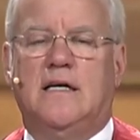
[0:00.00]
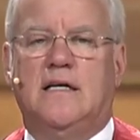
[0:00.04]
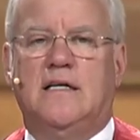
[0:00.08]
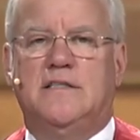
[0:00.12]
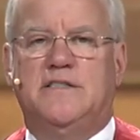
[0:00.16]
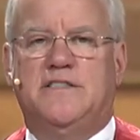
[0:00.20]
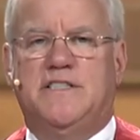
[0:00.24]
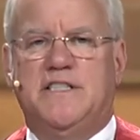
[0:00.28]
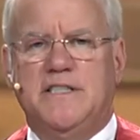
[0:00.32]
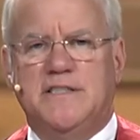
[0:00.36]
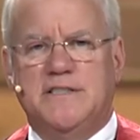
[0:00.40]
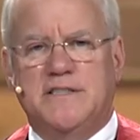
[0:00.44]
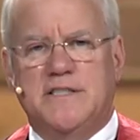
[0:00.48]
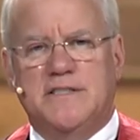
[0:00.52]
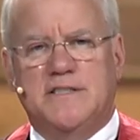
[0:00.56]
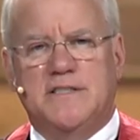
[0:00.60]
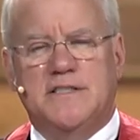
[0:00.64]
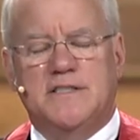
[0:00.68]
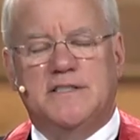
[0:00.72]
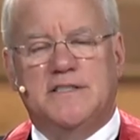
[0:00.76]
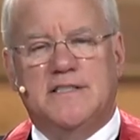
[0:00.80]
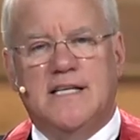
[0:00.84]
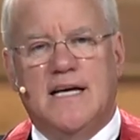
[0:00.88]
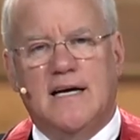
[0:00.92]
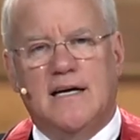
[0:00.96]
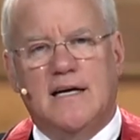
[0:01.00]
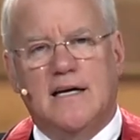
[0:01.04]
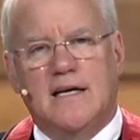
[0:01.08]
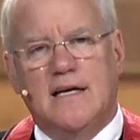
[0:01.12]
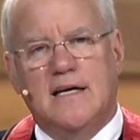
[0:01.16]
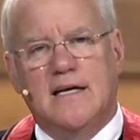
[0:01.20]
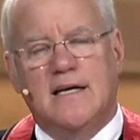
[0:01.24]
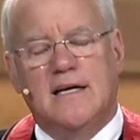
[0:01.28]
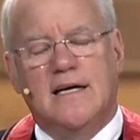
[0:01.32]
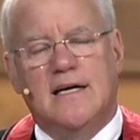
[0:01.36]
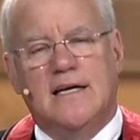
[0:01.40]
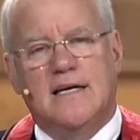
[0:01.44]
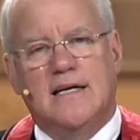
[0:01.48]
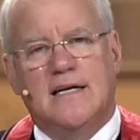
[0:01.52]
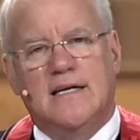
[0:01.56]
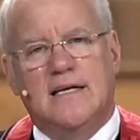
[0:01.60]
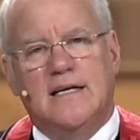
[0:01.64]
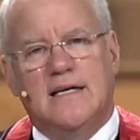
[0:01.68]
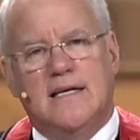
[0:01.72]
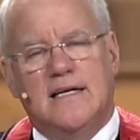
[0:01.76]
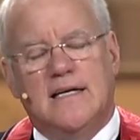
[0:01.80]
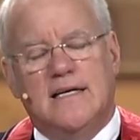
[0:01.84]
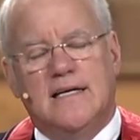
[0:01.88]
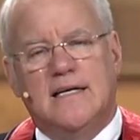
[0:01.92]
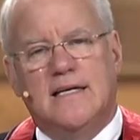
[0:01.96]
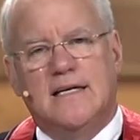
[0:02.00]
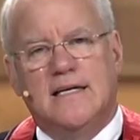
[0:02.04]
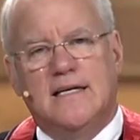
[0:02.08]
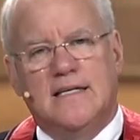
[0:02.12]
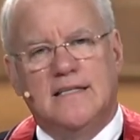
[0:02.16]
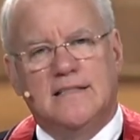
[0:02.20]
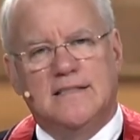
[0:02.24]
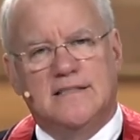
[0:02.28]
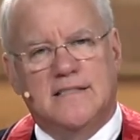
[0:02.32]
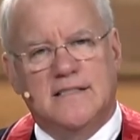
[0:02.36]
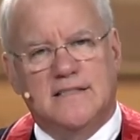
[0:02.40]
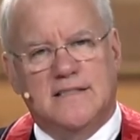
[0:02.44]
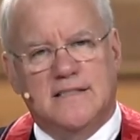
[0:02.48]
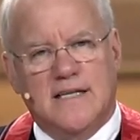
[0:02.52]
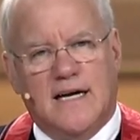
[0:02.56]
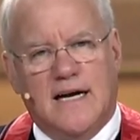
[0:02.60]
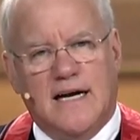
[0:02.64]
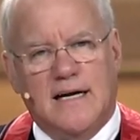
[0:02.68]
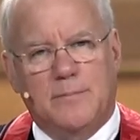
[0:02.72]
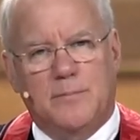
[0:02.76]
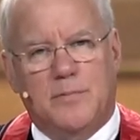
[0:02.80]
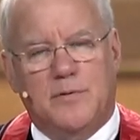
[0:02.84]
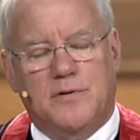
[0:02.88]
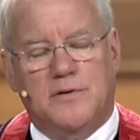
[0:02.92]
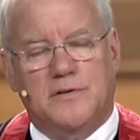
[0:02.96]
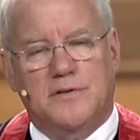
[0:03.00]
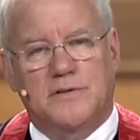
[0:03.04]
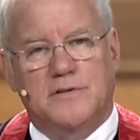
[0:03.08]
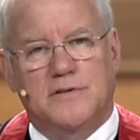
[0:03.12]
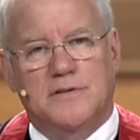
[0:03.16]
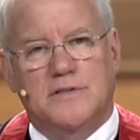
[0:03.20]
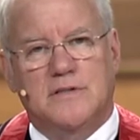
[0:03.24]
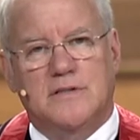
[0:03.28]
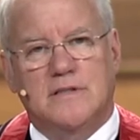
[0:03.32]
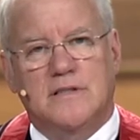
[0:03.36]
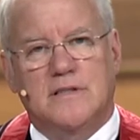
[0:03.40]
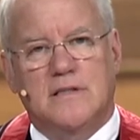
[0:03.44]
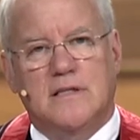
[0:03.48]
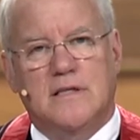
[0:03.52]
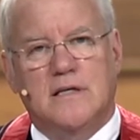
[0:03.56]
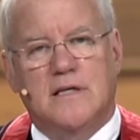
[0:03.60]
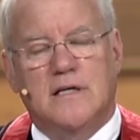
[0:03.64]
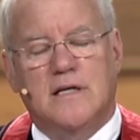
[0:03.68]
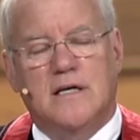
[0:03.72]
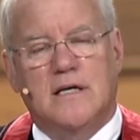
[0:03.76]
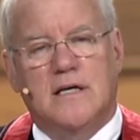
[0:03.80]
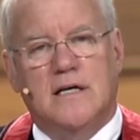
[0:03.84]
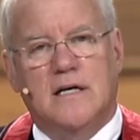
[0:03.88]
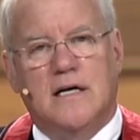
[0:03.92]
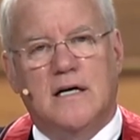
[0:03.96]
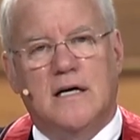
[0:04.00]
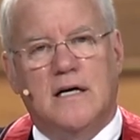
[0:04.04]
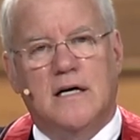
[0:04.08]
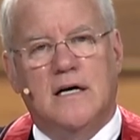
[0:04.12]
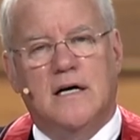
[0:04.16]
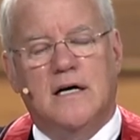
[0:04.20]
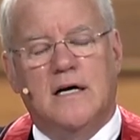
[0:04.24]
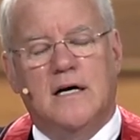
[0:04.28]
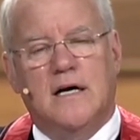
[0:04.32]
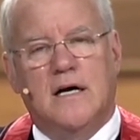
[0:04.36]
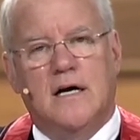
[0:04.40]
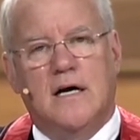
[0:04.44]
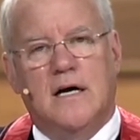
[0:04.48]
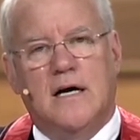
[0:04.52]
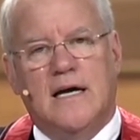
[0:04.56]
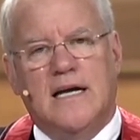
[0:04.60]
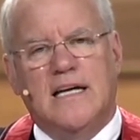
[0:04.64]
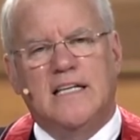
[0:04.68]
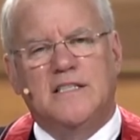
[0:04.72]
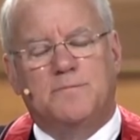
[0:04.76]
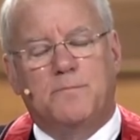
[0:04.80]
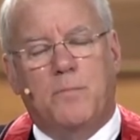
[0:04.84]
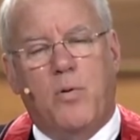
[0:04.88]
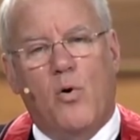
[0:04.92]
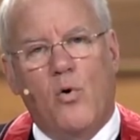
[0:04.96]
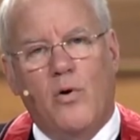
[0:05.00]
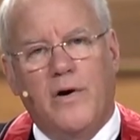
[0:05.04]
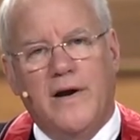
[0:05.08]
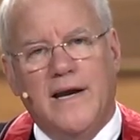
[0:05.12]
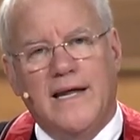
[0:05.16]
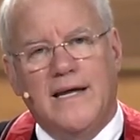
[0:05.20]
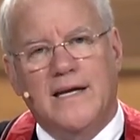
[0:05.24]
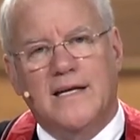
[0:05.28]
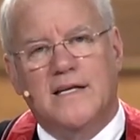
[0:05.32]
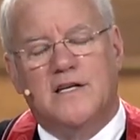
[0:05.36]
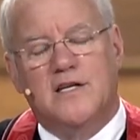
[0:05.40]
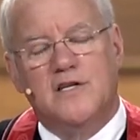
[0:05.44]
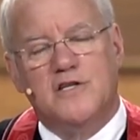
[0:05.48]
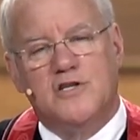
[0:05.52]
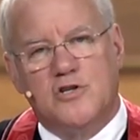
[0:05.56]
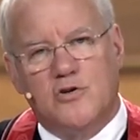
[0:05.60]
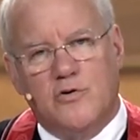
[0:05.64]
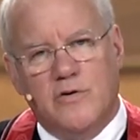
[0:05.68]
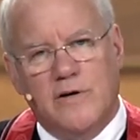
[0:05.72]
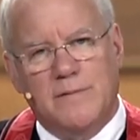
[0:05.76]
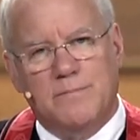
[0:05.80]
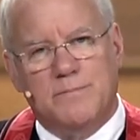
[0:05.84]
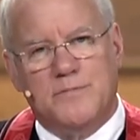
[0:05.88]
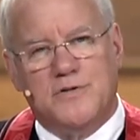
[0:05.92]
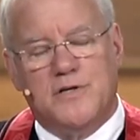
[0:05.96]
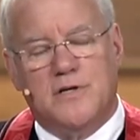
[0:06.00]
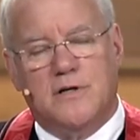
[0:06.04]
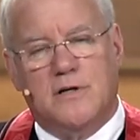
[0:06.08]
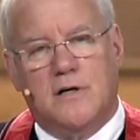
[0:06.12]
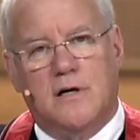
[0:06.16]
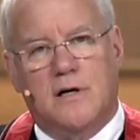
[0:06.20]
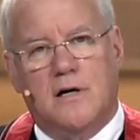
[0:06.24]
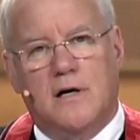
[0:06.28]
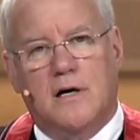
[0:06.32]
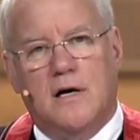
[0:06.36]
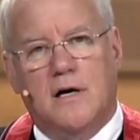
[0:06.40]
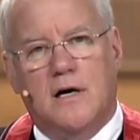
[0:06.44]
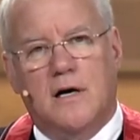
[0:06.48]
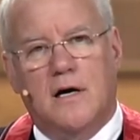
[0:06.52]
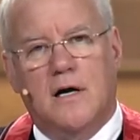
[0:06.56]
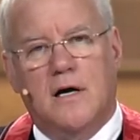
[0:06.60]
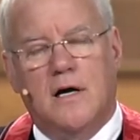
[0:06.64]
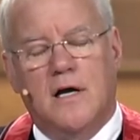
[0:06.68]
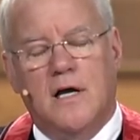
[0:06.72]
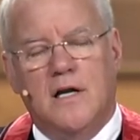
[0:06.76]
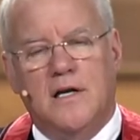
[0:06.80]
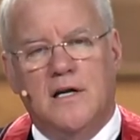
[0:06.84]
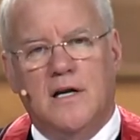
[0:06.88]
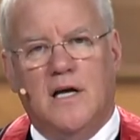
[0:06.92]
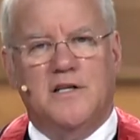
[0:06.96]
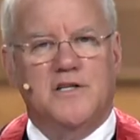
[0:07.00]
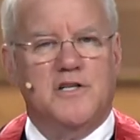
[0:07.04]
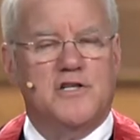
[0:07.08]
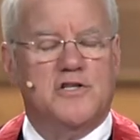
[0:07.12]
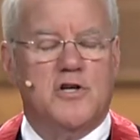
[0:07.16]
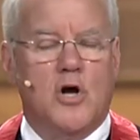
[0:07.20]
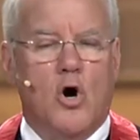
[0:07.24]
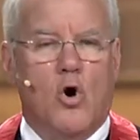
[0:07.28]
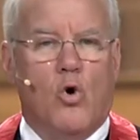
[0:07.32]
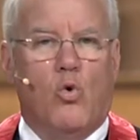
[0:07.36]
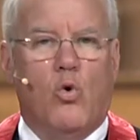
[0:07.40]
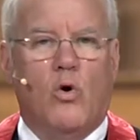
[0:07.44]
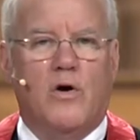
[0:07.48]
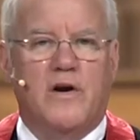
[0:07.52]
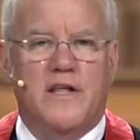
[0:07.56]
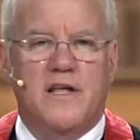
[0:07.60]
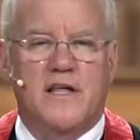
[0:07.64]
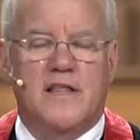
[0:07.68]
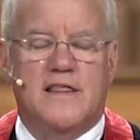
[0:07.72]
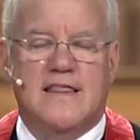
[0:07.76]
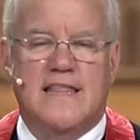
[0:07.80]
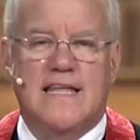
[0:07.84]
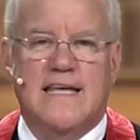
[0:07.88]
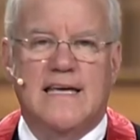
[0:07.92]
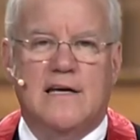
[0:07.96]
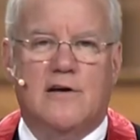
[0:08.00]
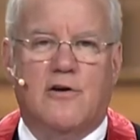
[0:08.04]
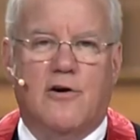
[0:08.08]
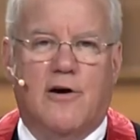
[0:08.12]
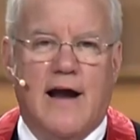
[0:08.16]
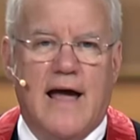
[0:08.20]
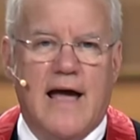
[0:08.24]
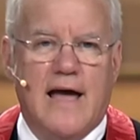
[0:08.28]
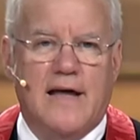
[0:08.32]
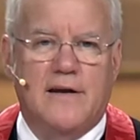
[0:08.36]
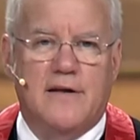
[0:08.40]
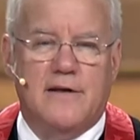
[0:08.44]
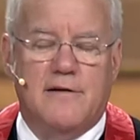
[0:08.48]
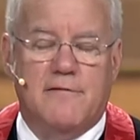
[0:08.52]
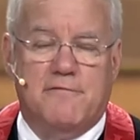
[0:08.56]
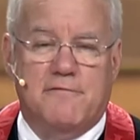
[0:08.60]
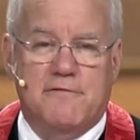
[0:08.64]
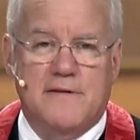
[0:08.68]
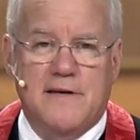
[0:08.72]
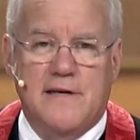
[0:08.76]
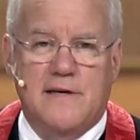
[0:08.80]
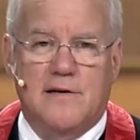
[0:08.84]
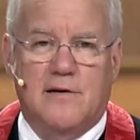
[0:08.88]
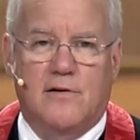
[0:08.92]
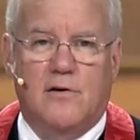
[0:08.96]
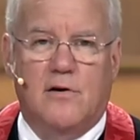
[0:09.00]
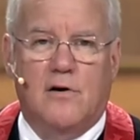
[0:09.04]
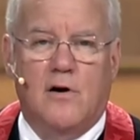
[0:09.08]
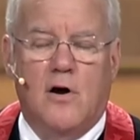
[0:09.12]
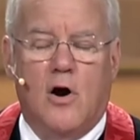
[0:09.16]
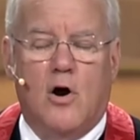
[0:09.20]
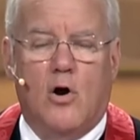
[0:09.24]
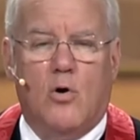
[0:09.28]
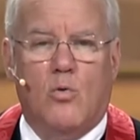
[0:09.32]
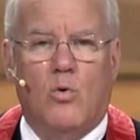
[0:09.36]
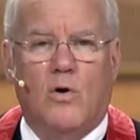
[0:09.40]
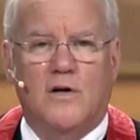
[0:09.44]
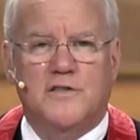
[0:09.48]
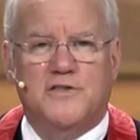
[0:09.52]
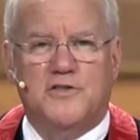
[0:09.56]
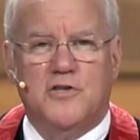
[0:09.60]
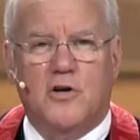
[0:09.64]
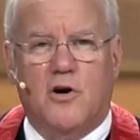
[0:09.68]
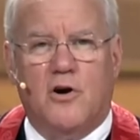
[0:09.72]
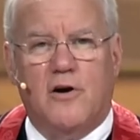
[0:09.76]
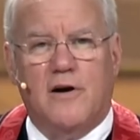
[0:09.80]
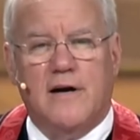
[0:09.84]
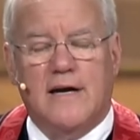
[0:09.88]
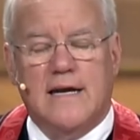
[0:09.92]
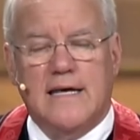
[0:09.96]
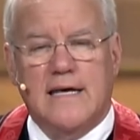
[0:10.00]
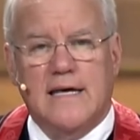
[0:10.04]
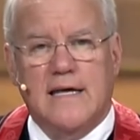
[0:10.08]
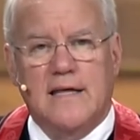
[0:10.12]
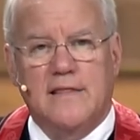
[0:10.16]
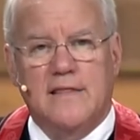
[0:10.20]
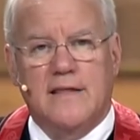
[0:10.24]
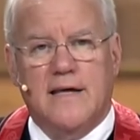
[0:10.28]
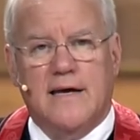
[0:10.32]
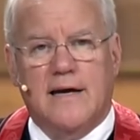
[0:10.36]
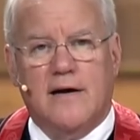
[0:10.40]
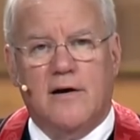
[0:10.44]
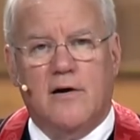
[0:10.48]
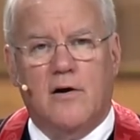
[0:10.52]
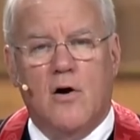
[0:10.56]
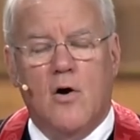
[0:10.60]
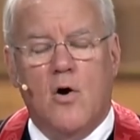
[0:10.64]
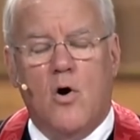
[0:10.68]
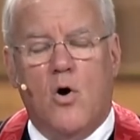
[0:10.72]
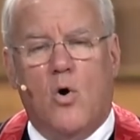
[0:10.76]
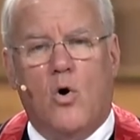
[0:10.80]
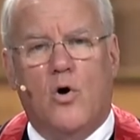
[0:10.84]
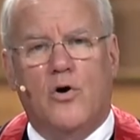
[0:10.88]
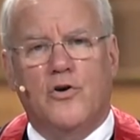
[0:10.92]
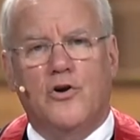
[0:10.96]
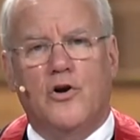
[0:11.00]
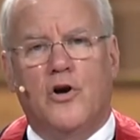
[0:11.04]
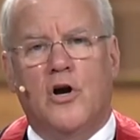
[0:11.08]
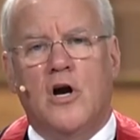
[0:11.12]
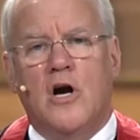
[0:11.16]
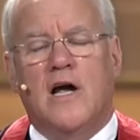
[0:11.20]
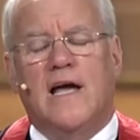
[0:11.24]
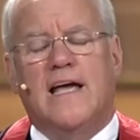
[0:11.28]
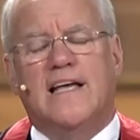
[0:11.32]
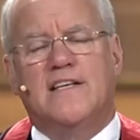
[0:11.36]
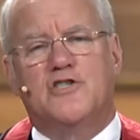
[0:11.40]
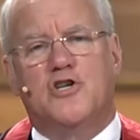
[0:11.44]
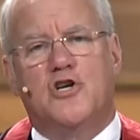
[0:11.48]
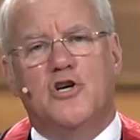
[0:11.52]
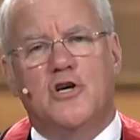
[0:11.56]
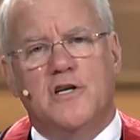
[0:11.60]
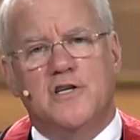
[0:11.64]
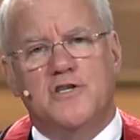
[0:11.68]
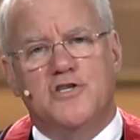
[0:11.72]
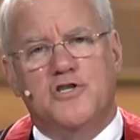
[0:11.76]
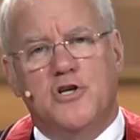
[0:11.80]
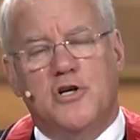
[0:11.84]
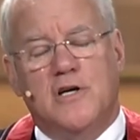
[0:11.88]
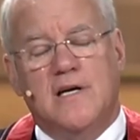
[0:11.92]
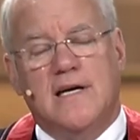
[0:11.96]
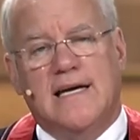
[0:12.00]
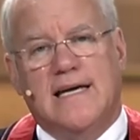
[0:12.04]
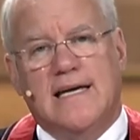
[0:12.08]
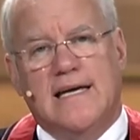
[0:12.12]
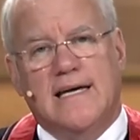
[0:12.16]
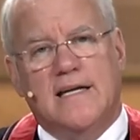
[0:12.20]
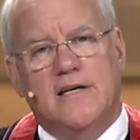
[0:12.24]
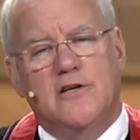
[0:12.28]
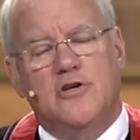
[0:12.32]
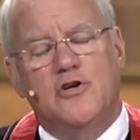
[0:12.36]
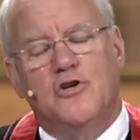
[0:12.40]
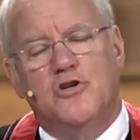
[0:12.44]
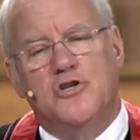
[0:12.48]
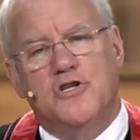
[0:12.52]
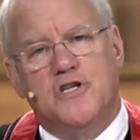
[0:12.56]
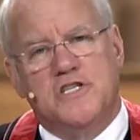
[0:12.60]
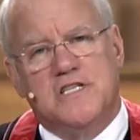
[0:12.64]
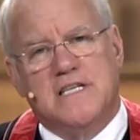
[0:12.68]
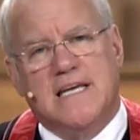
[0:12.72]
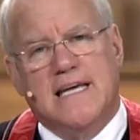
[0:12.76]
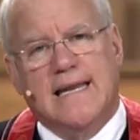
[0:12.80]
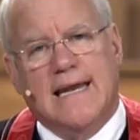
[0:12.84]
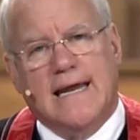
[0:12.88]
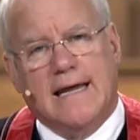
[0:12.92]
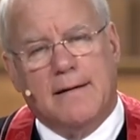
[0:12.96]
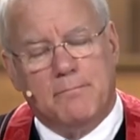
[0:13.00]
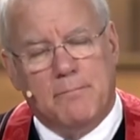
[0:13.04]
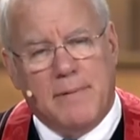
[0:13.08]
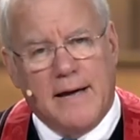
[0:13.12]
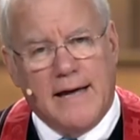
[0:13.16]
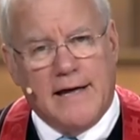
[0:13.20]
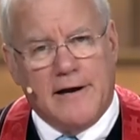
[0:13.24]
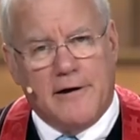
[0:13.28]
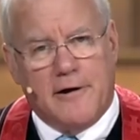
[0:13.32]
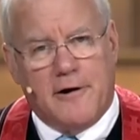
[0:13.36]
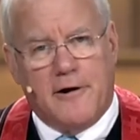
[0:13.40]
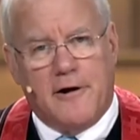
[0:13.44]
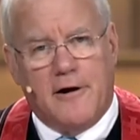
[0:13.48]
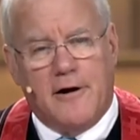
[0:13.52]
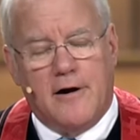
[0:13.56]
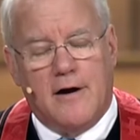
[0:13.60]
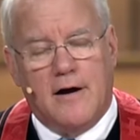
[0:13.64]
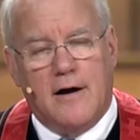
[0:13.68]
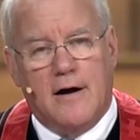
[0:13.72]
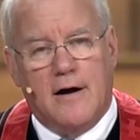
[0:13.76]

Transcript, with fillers: Jesus is telling his disciples, he's pointing to Scripture. Not just what do you think or how do you feel or what's already in there or you're as good as you can get and you're just getting better.